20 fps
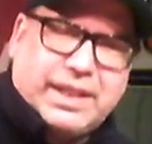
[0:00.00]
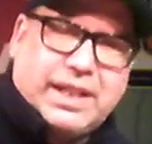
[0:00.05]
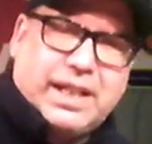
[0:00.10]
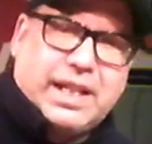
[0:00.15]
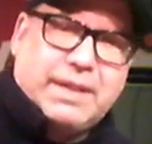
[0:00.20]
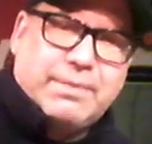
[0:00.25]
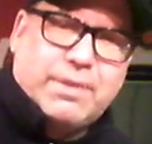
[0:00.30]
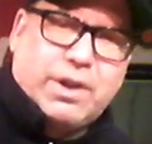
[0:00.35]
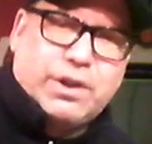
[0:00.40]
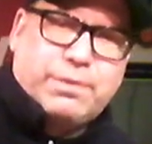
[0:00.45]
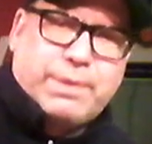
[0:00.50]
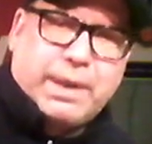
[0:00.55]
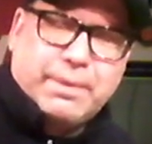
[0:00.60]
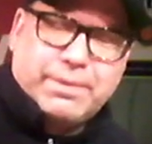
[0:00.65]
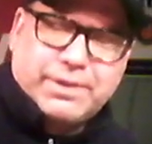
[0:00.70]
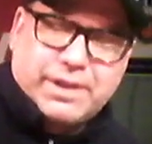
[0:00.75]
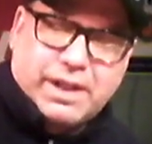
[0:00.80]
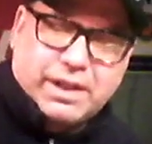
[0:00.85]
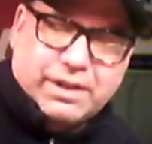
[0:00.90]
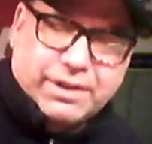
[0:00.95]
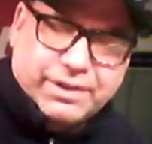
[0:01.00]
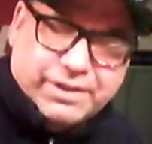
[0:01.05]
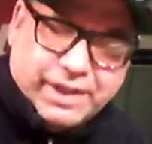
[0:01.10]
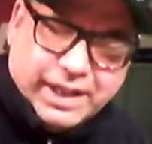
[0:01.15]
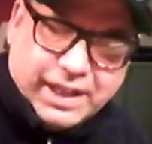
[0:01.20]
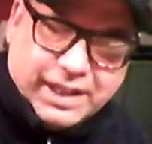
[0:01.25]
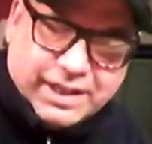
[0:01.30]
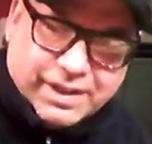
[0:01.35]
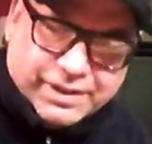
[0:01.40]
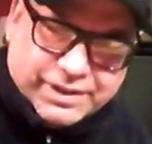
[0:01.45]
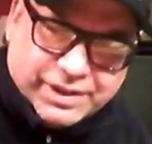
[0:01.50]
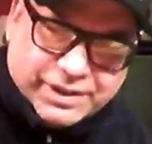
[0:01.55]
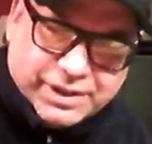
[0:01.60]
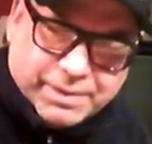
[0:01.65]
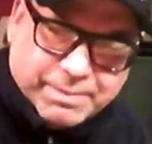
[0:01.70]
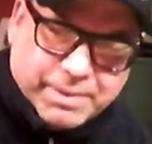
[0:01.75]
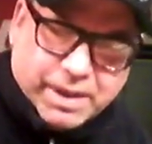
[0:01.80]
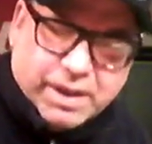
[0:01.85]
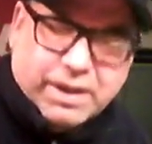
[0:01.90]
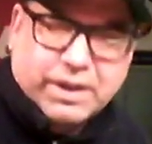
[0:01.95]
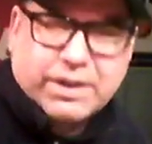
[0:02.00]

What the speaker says: And most people's not going to drink it because it's a Miller